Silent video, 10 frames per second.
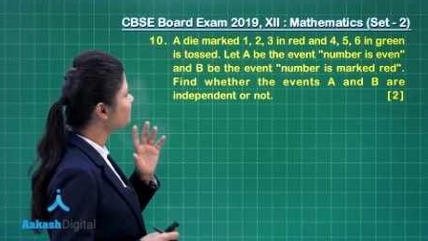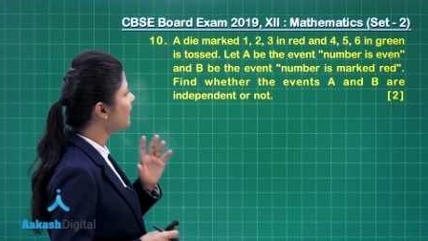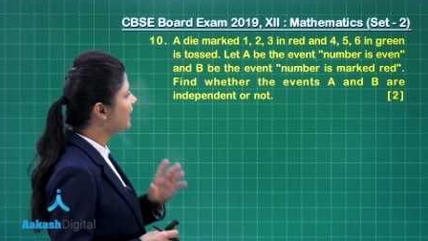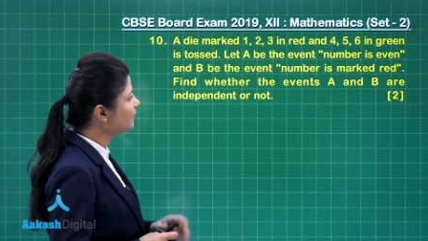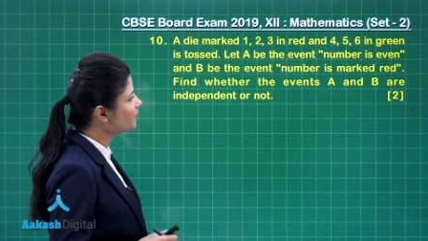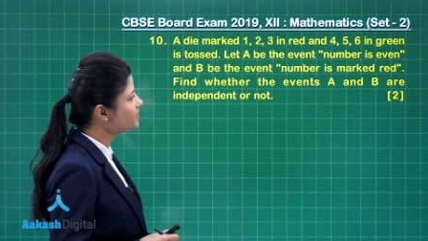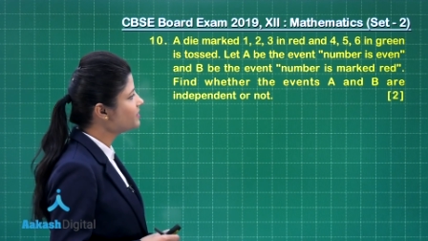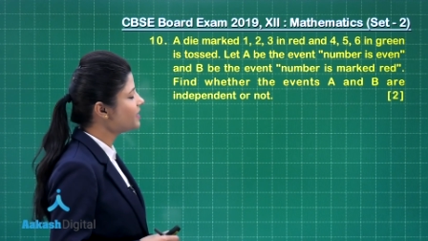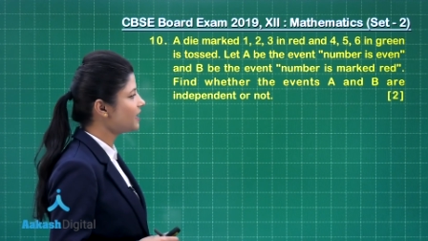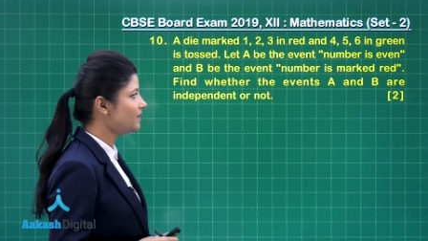find whether
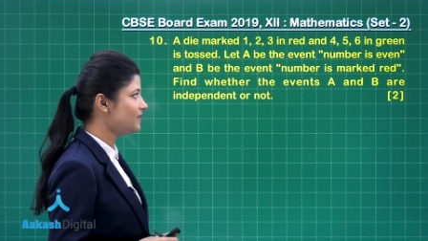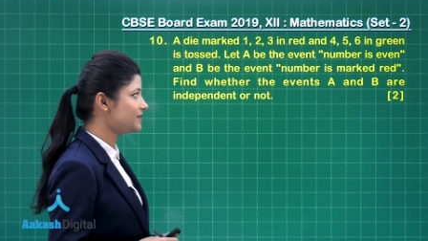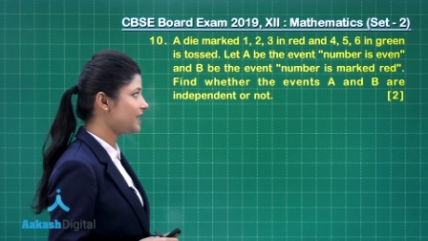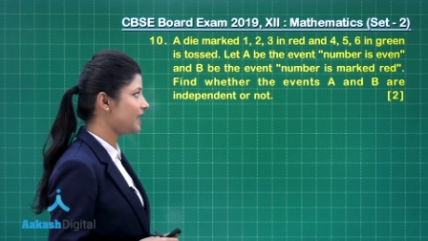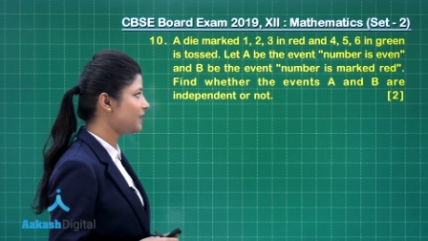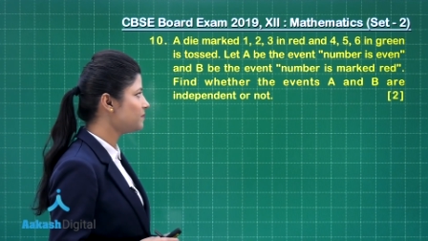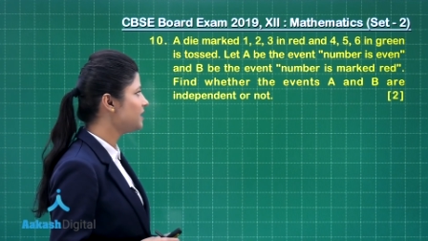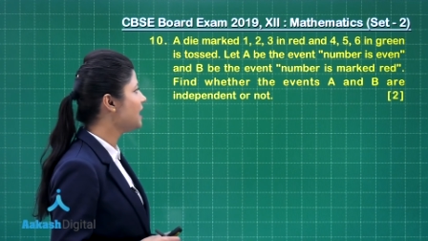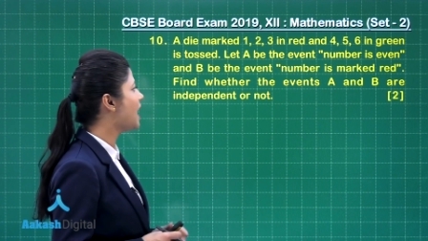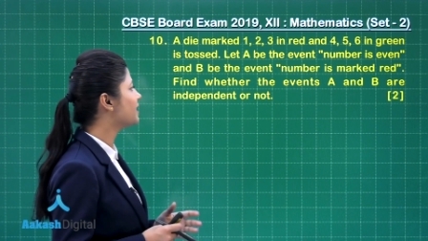the events A and
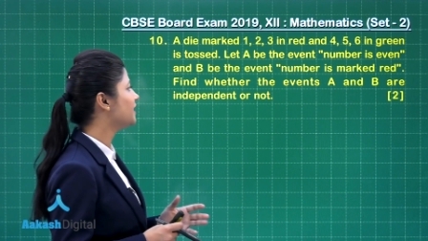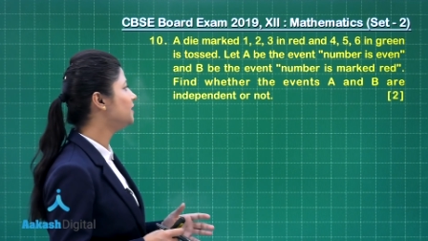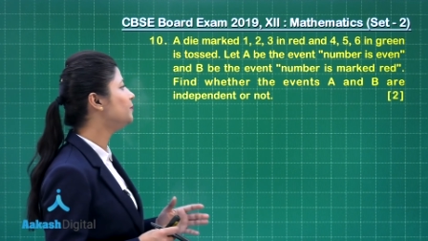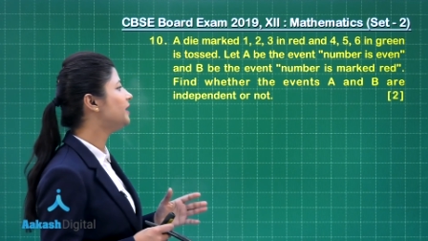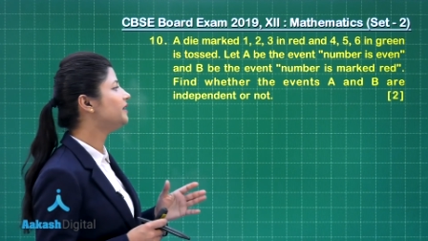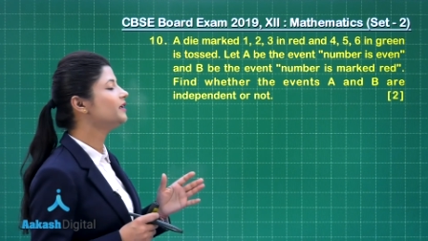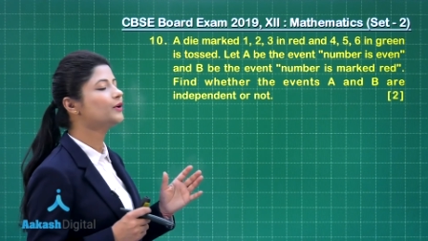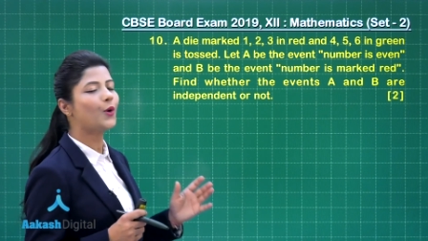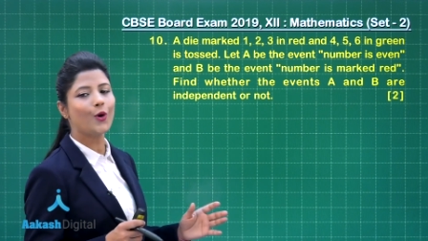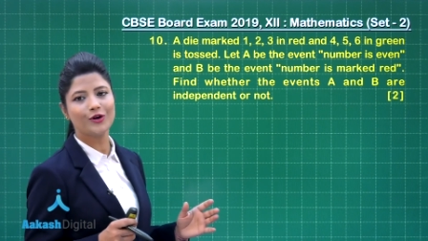B are independent
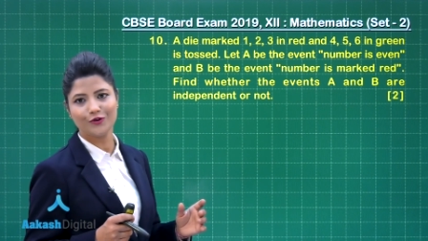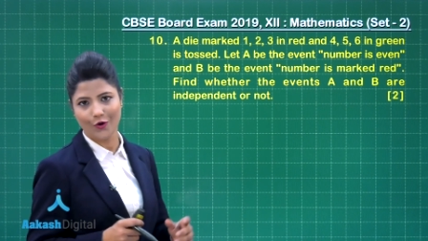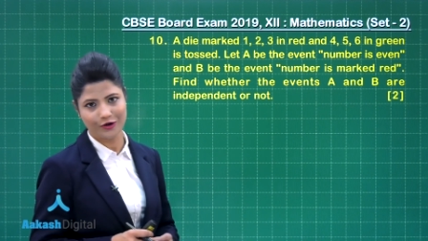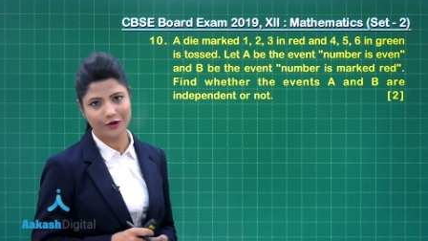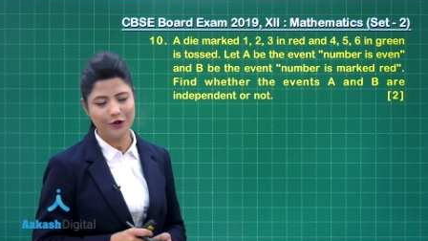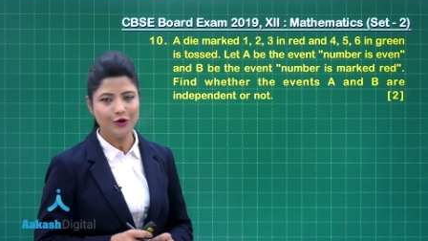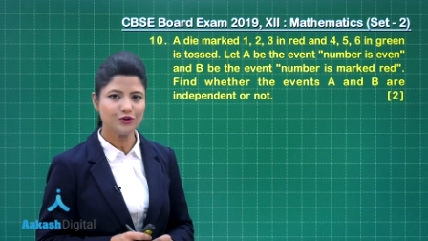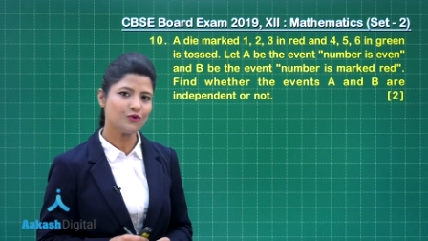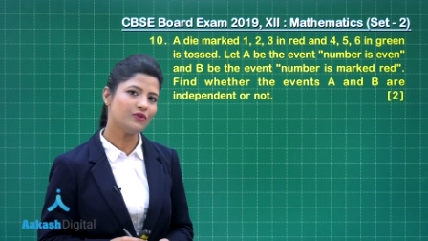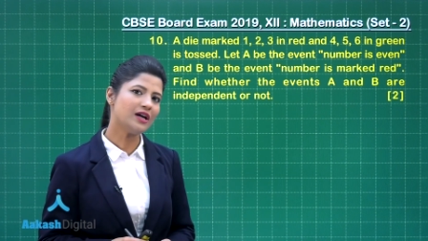or not.
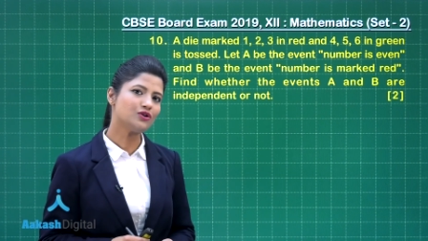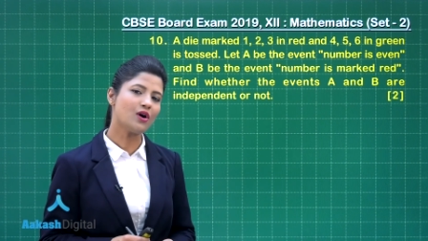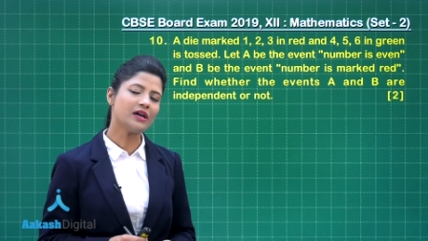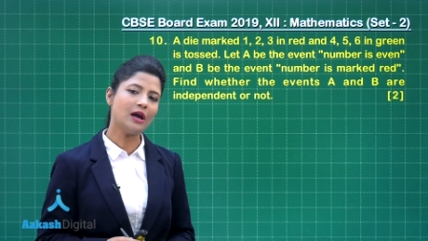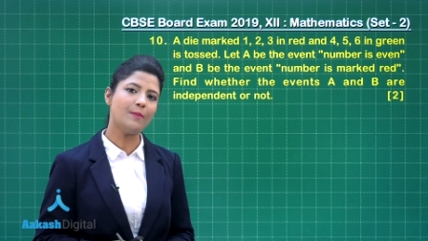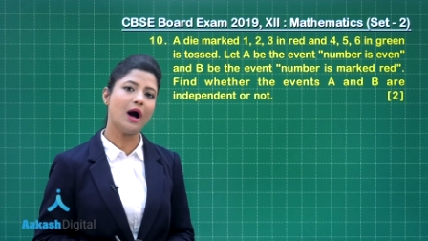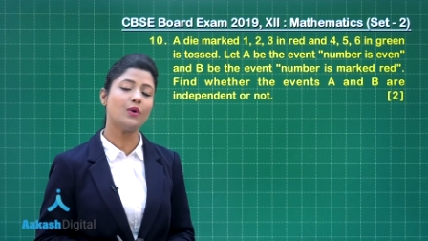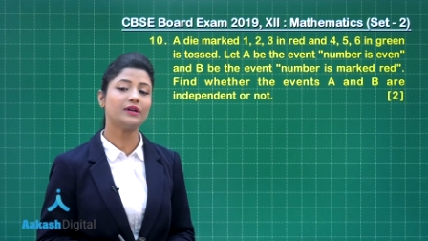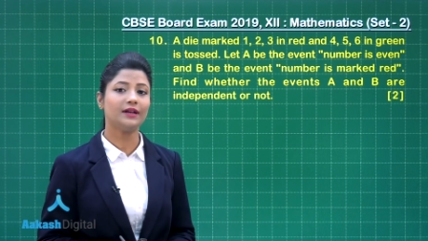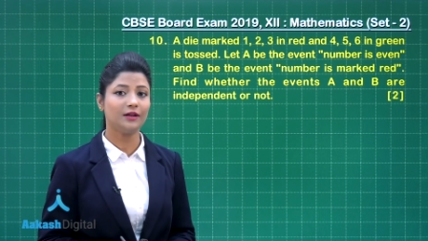So we are talking
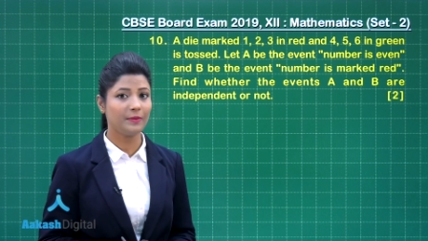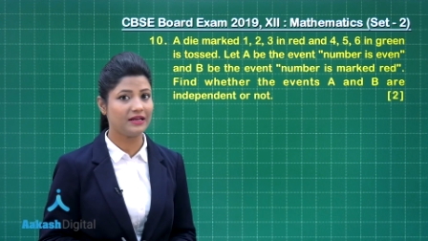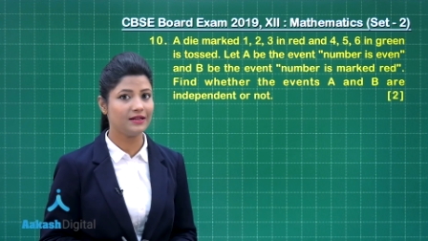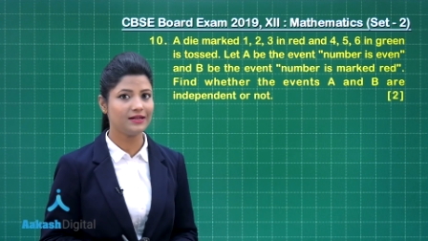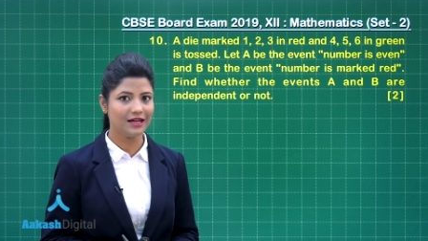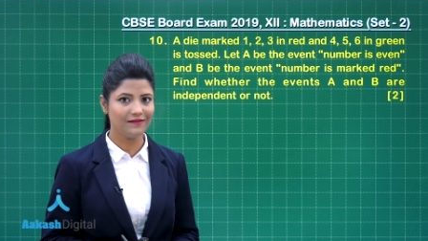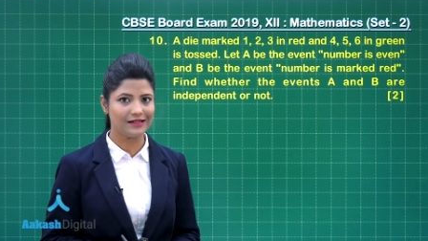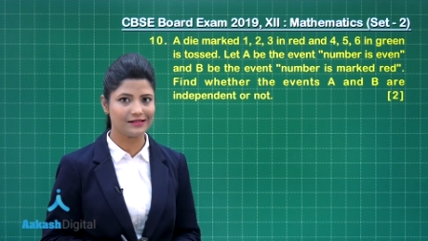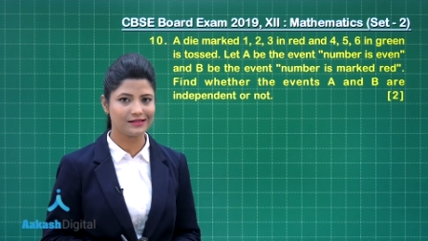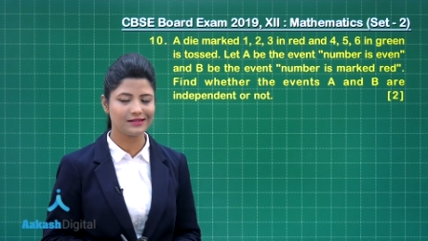about independent
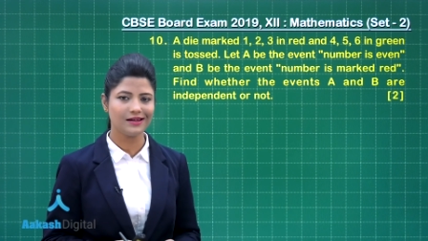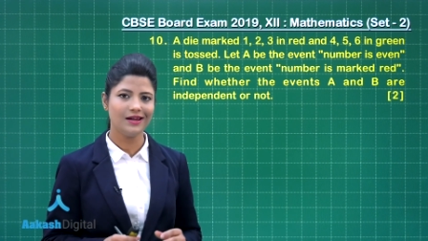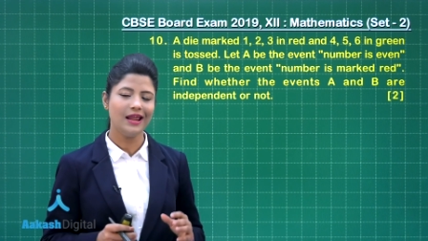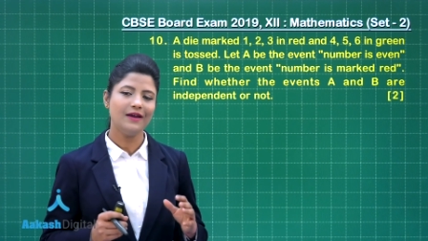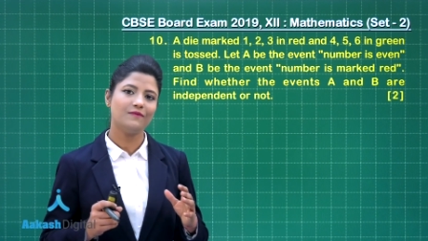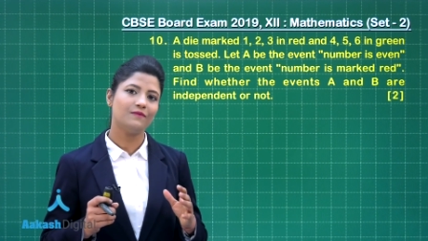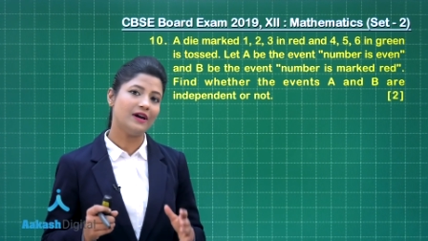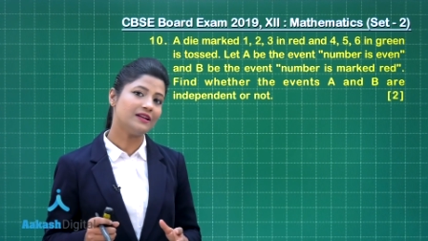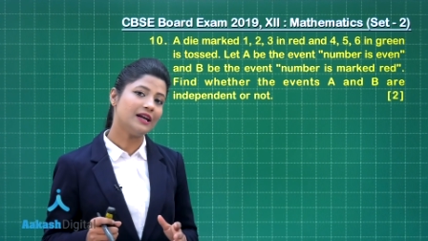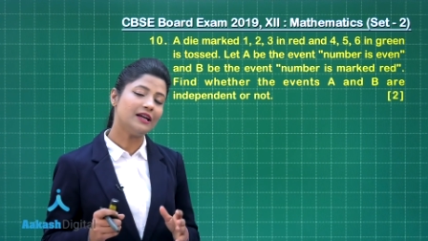events.
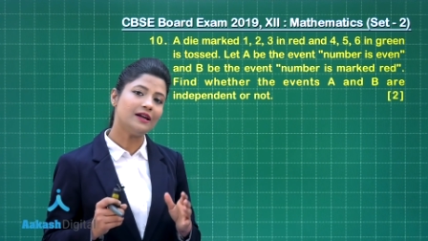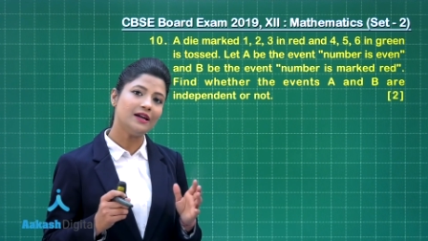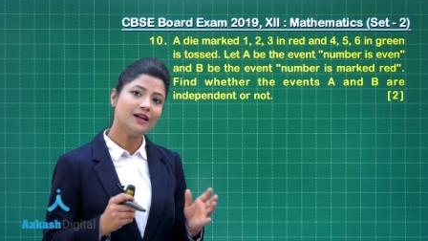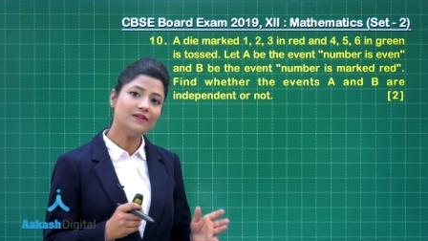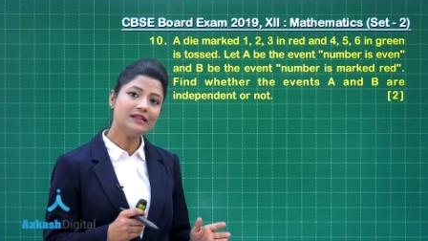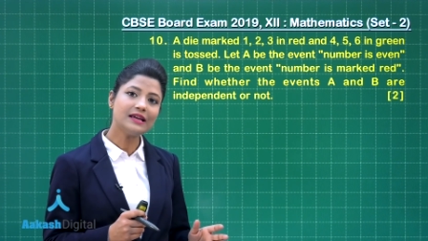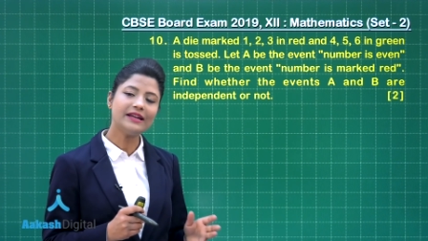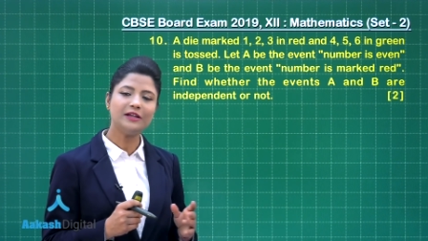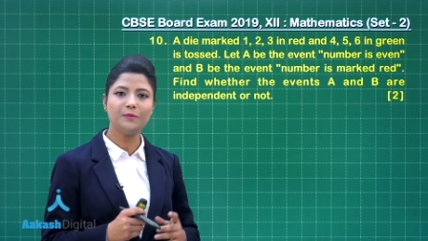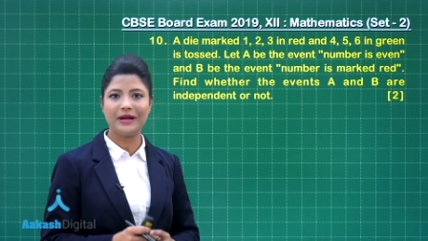When events
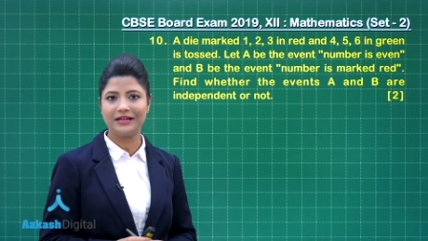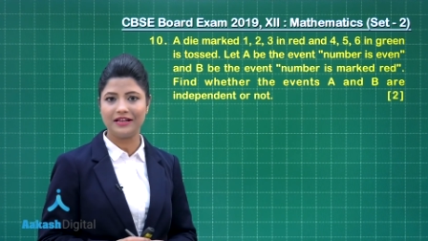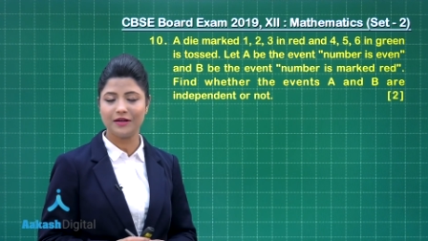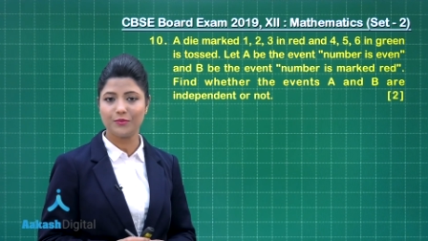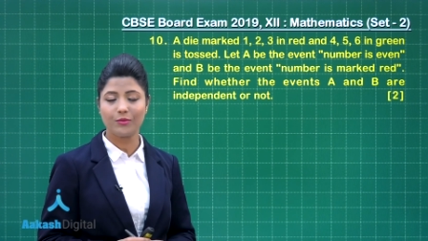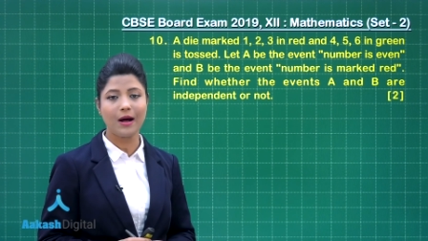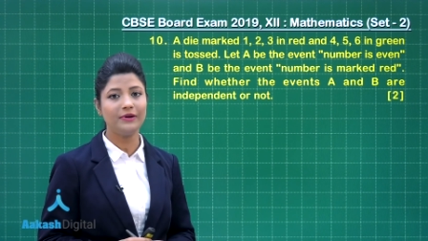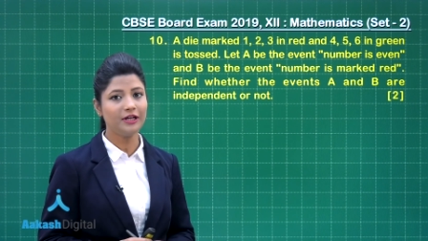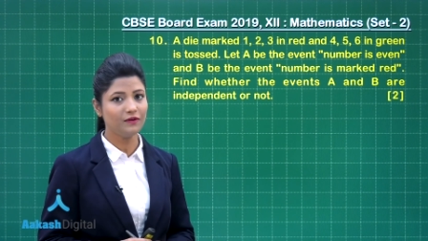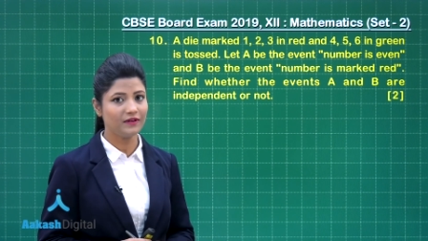are independent, then
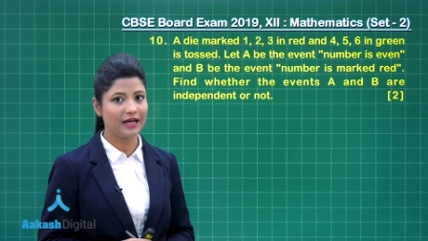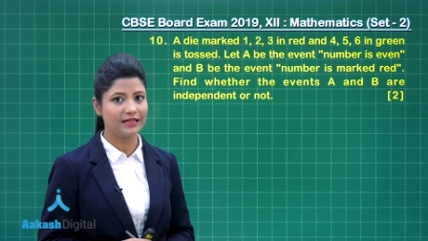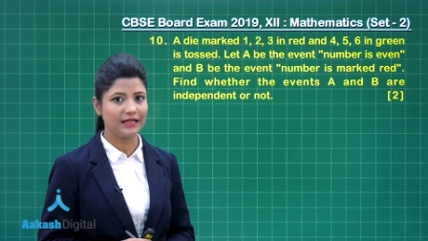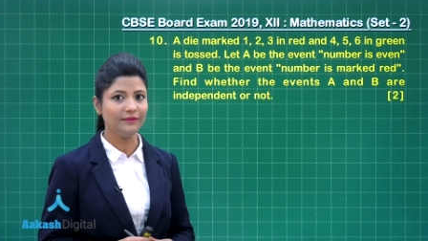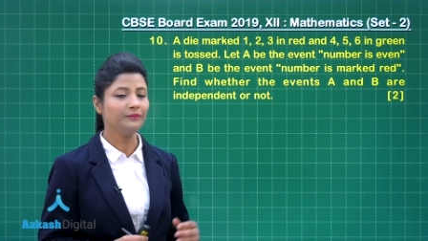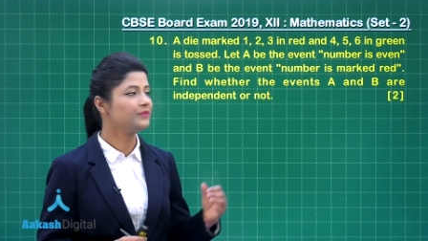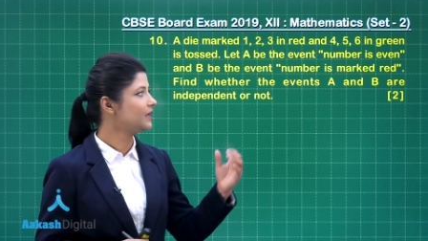probability of getting,